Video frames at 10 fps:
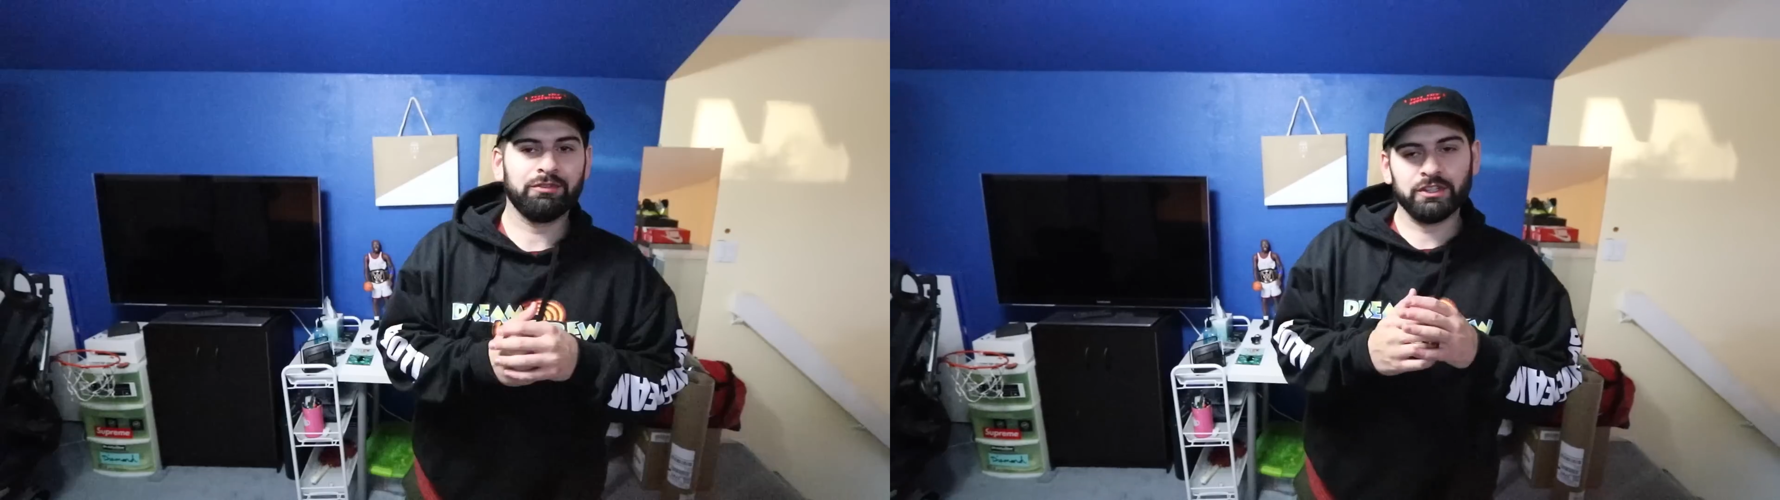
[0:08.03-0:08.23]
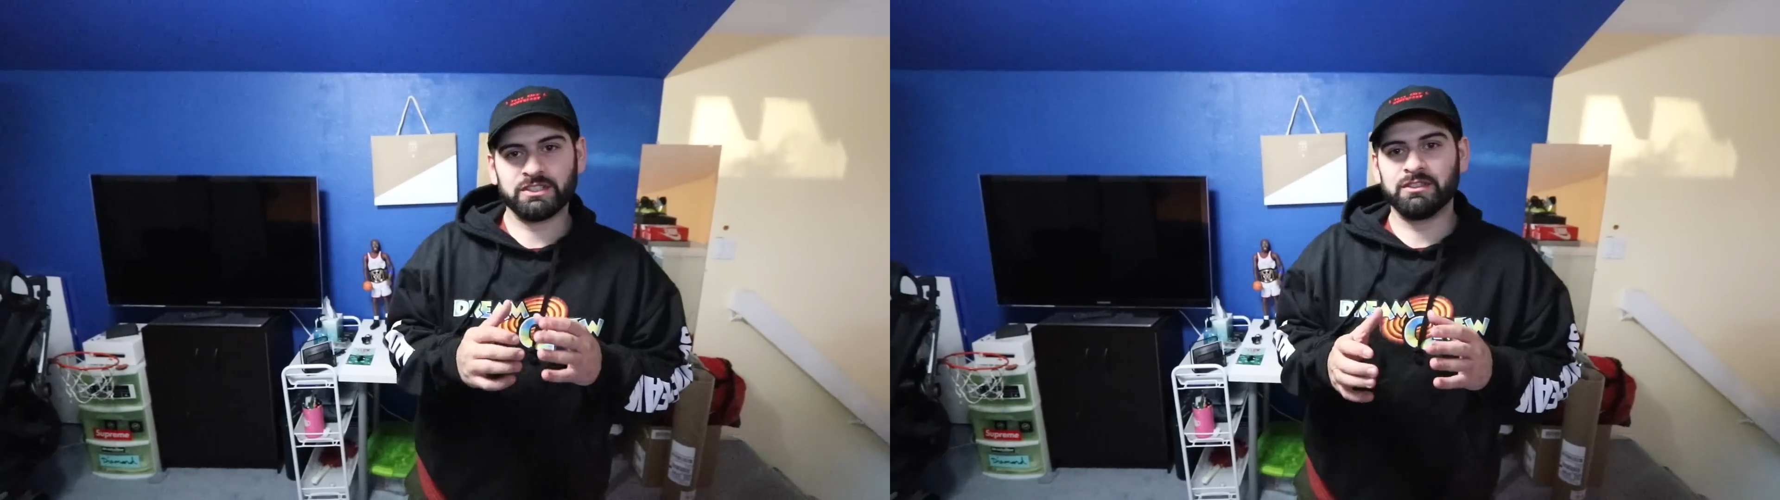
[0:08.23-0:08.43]

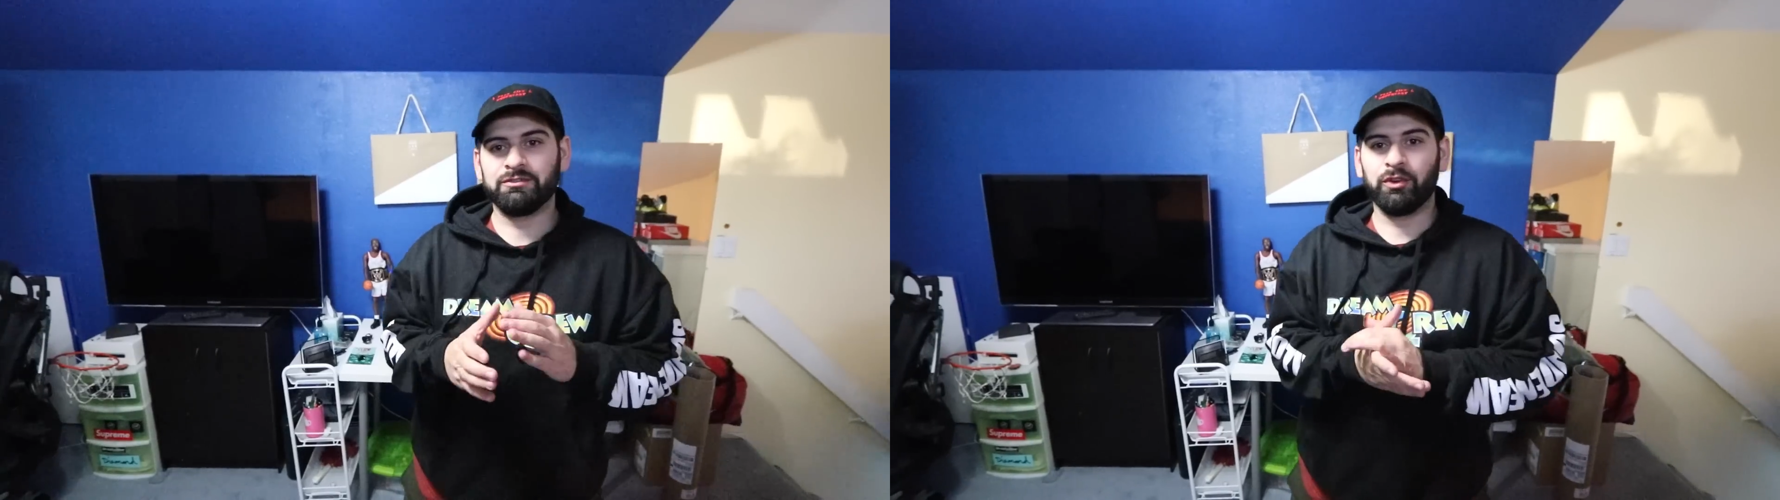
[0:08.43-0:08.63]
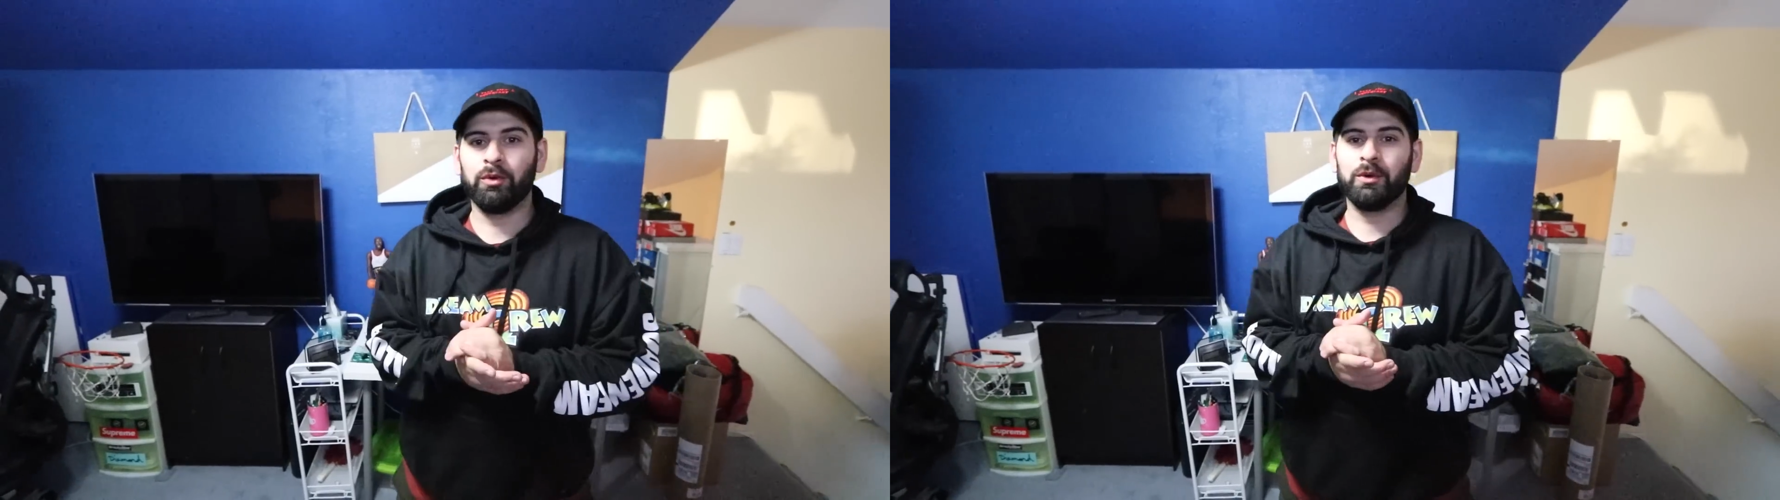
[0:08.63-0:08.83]
first and
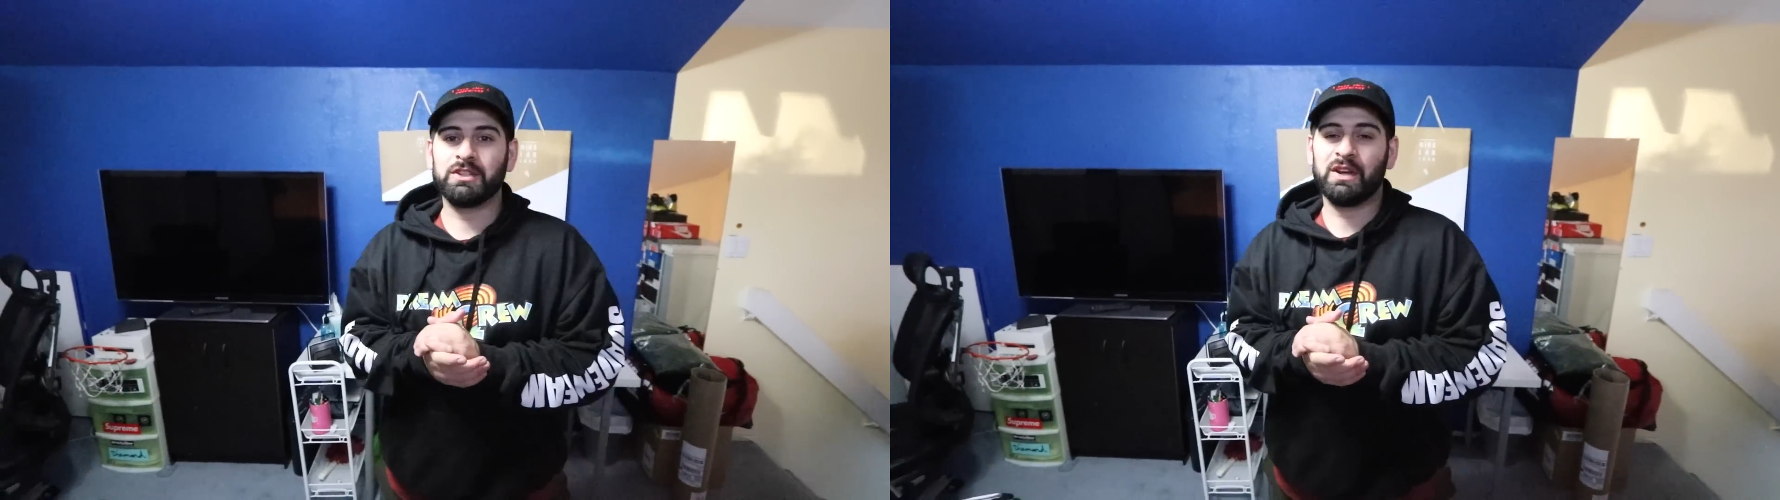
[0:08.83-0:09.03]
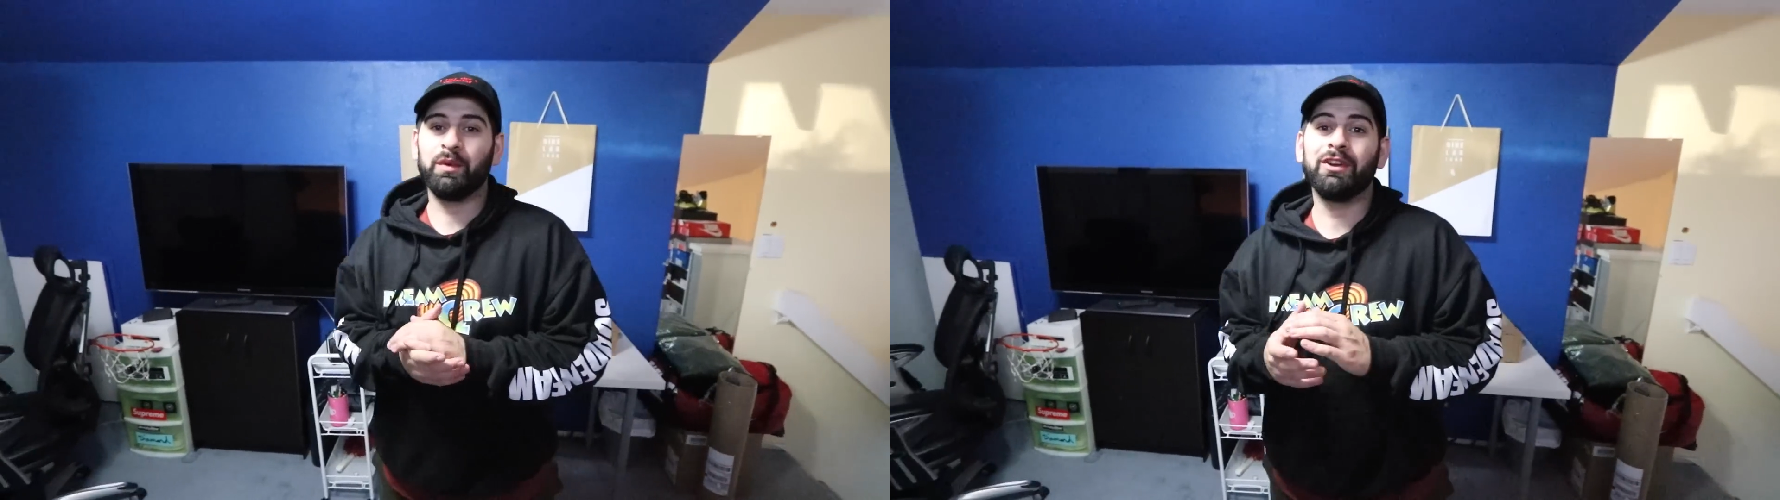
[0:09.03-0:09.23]

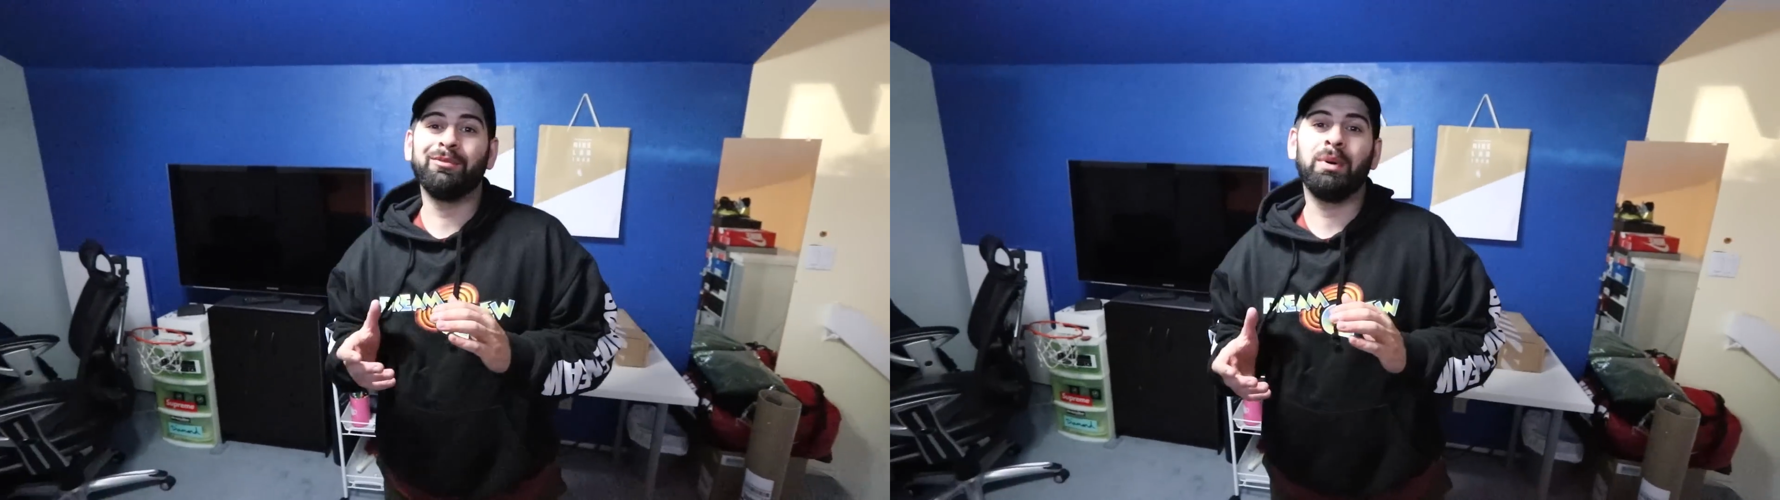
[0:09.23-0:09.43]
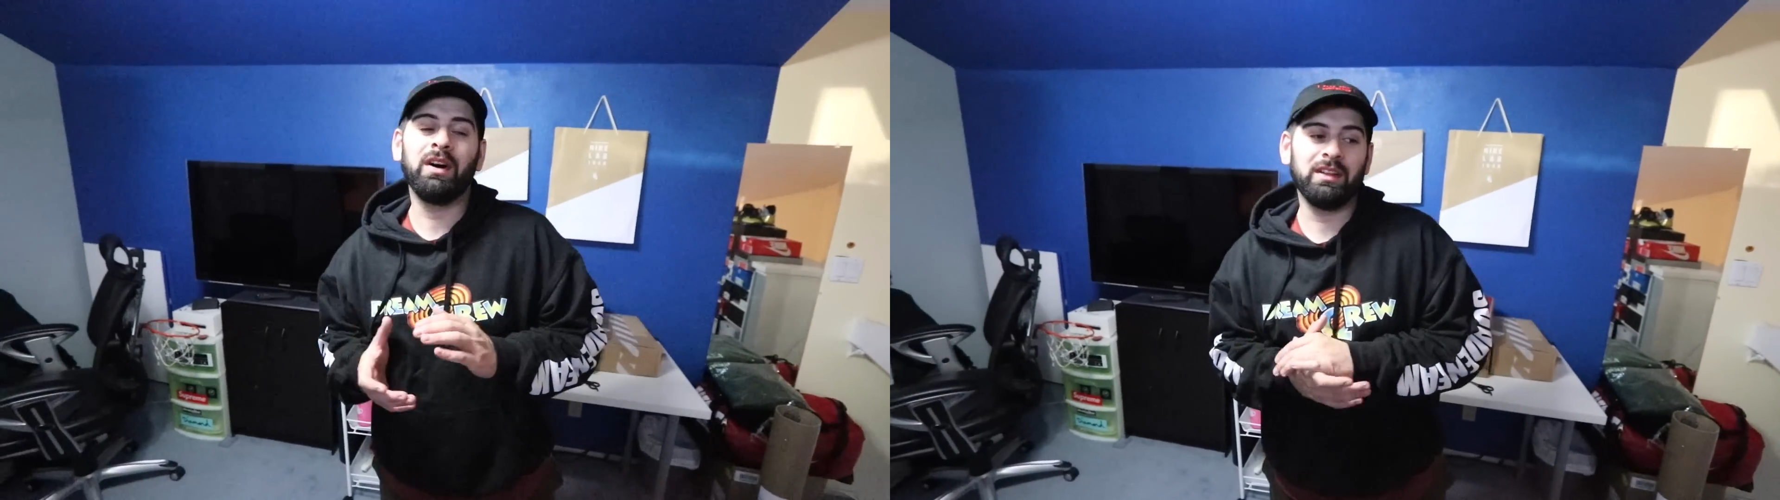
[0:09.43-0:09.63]
foremost, I want to
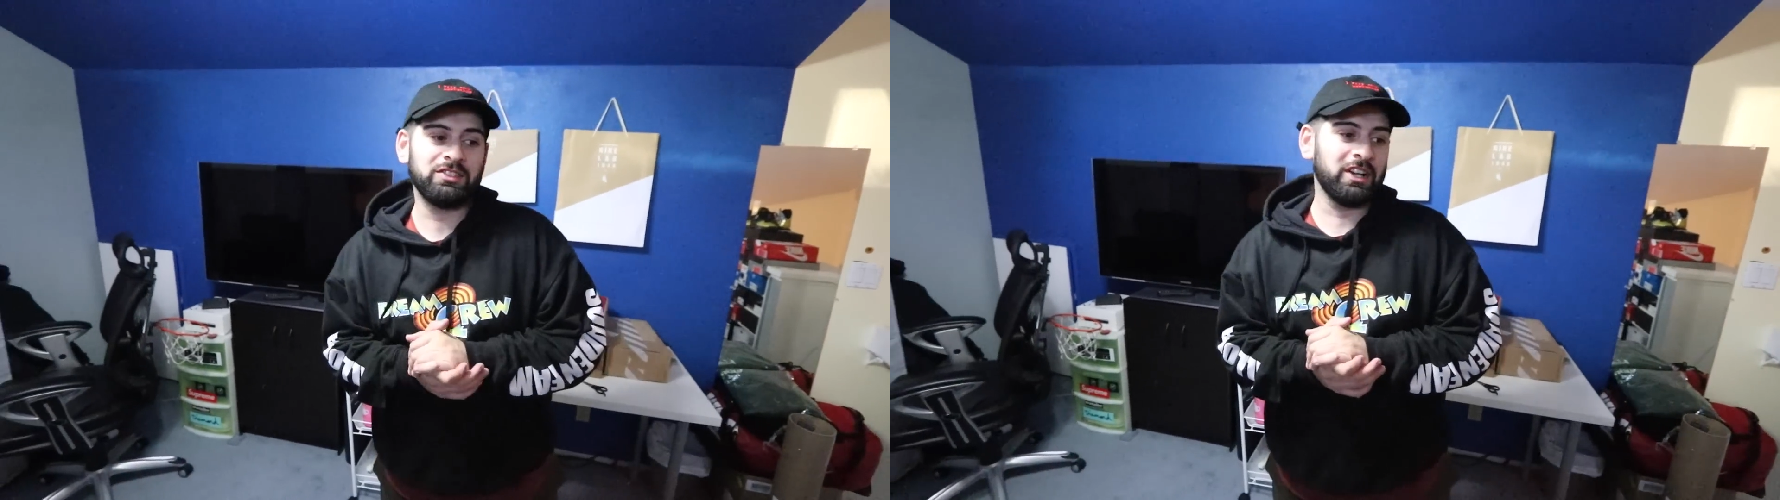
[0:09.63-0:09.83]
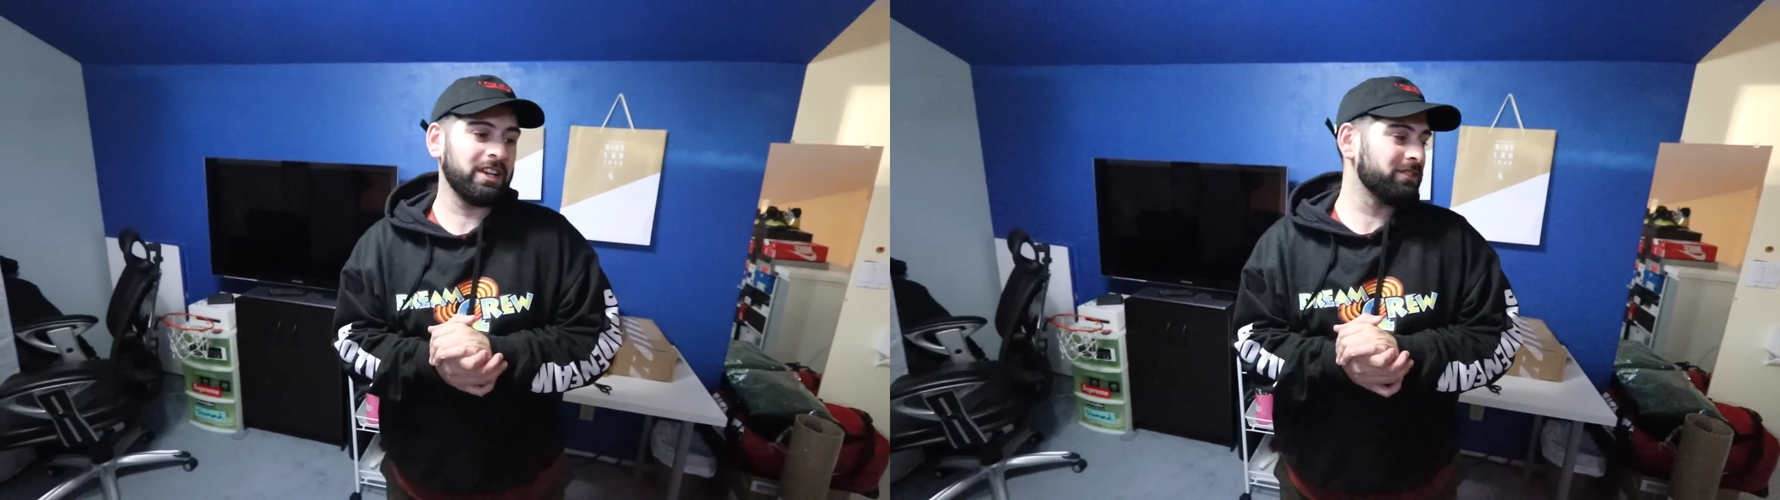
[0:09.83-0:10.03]

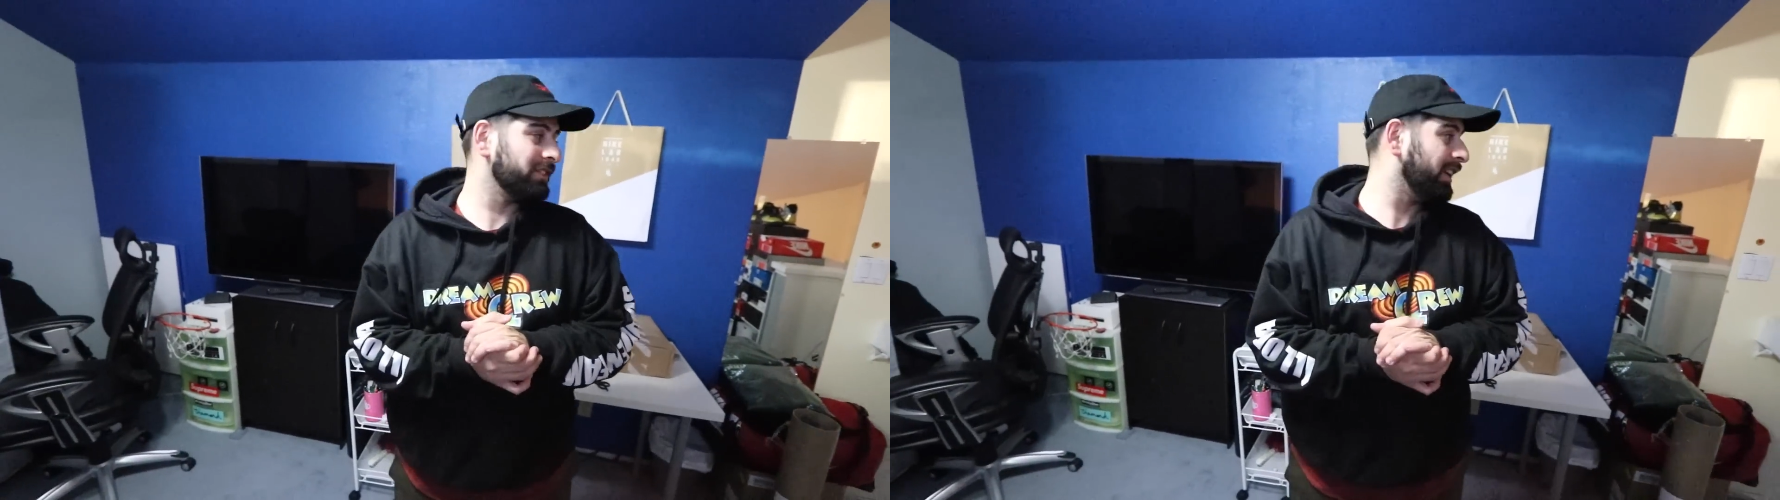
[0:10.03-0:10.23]
apologize for